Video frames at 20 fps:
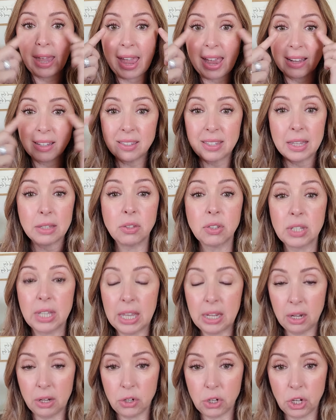excess
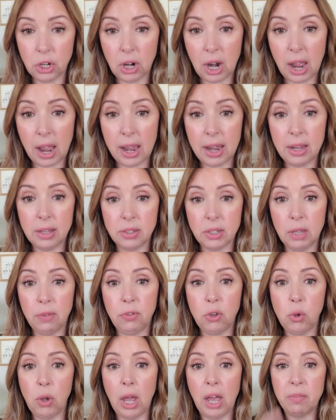skin under your eyes,
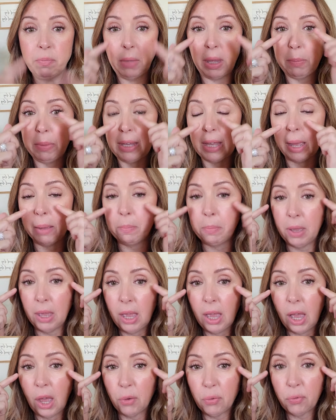if you have maybe a,
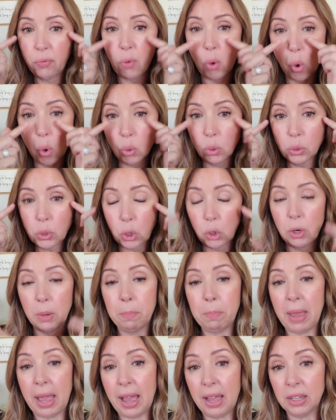a fold or a
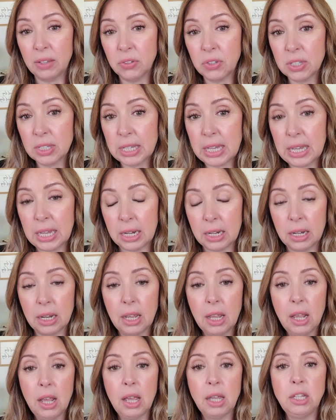bag of
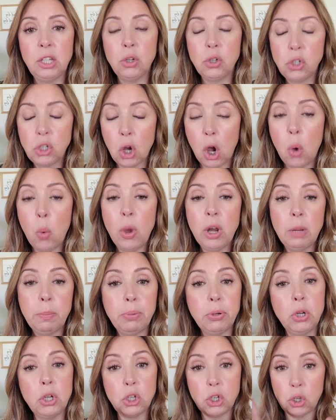skin. You don't want to
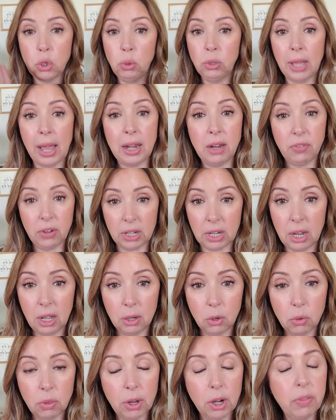put too light of a
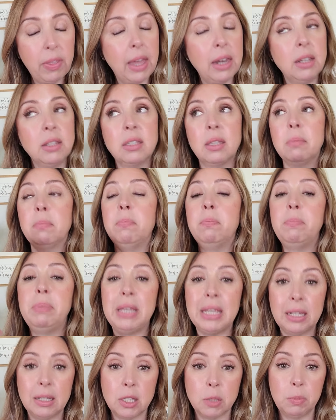color there. That is the
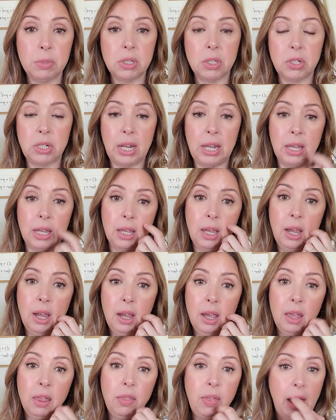biggest mistake
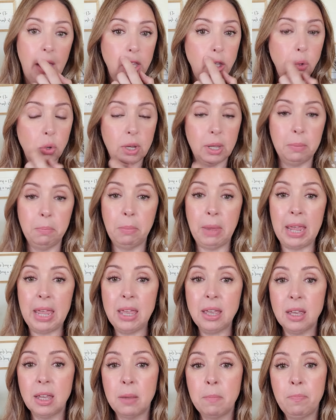that you could
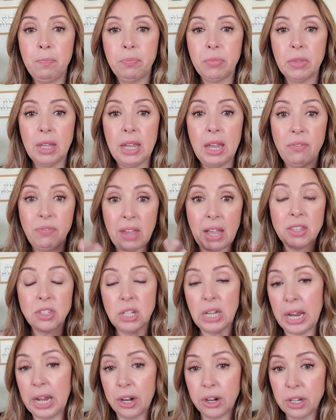make. If that's
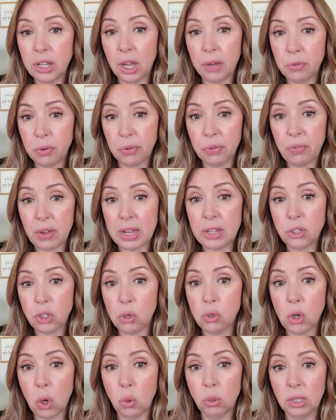an area of your face
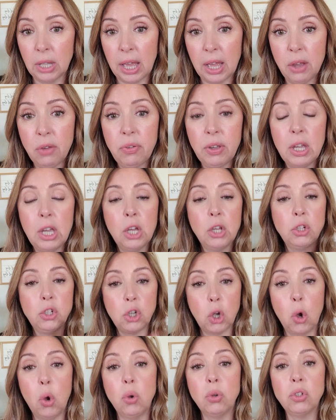you don't love,
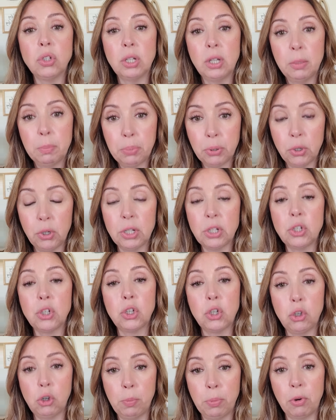don't put
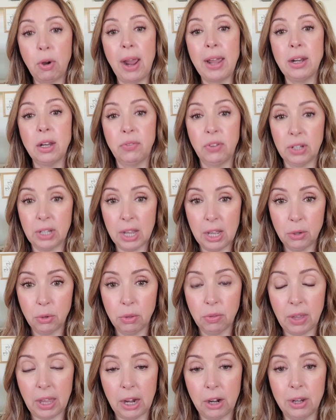too bright of a
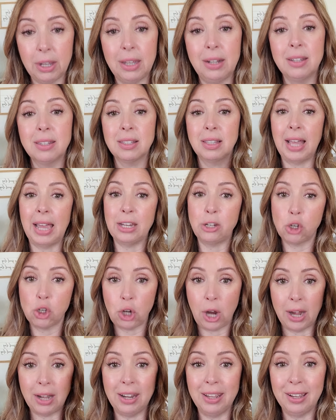color there. It is like
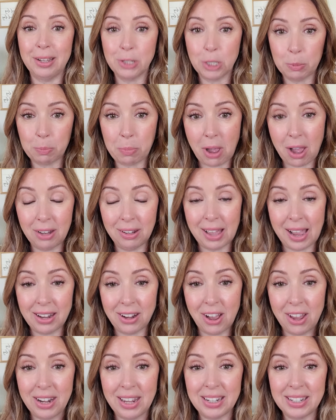shining a spotlight
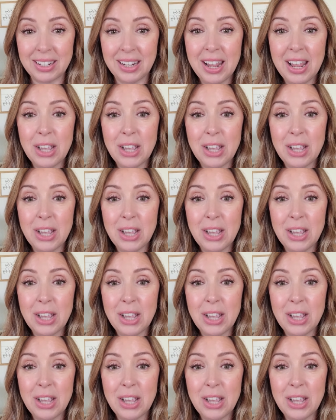on it.